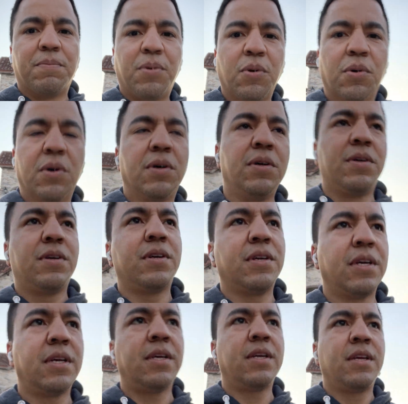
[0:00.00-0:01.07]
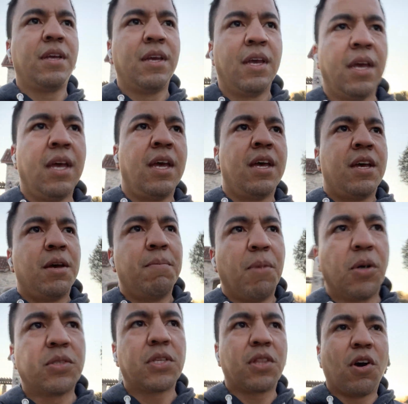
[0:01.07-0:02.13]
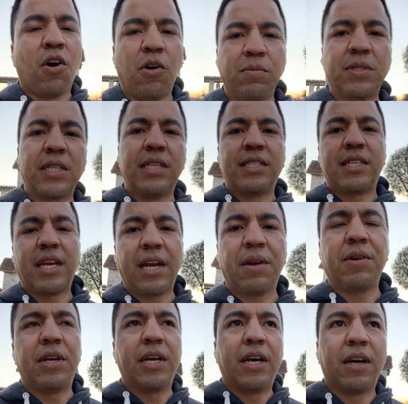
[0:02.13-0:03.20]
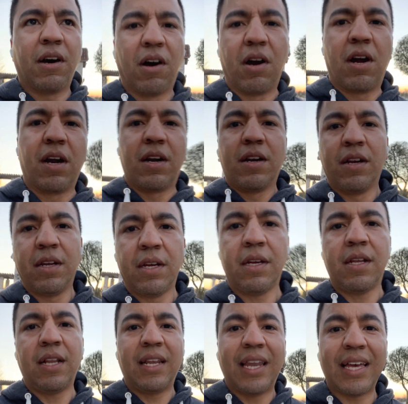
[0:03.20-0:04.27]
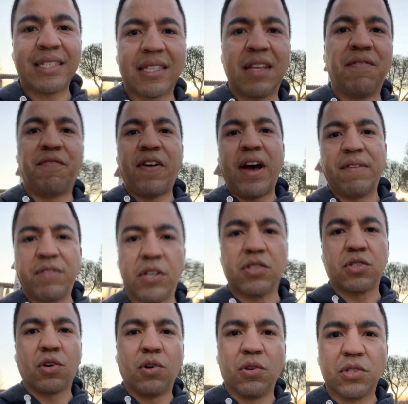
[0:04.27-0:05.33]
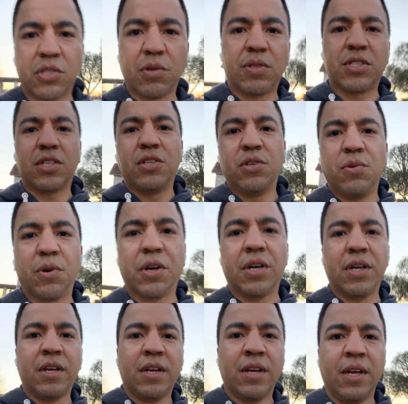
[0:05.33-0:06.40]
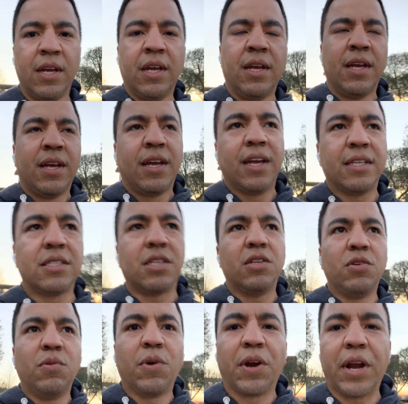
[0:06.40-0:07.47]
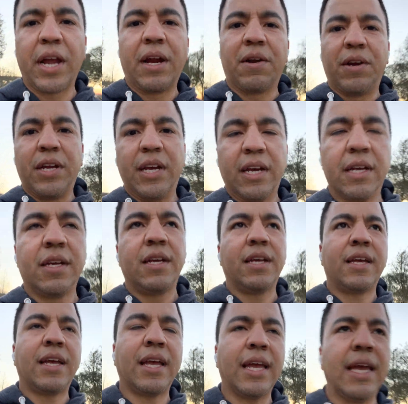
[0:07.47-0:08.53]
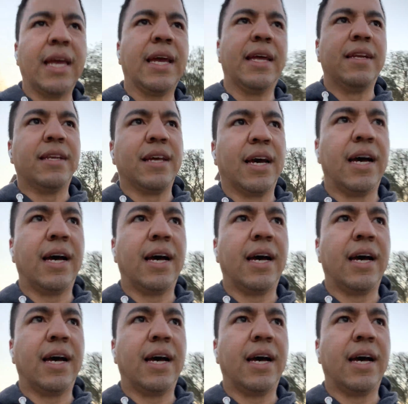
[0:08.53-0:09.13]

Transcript: a pool. Most of the homes in this area are less than 5 years old, so it's a newer area. And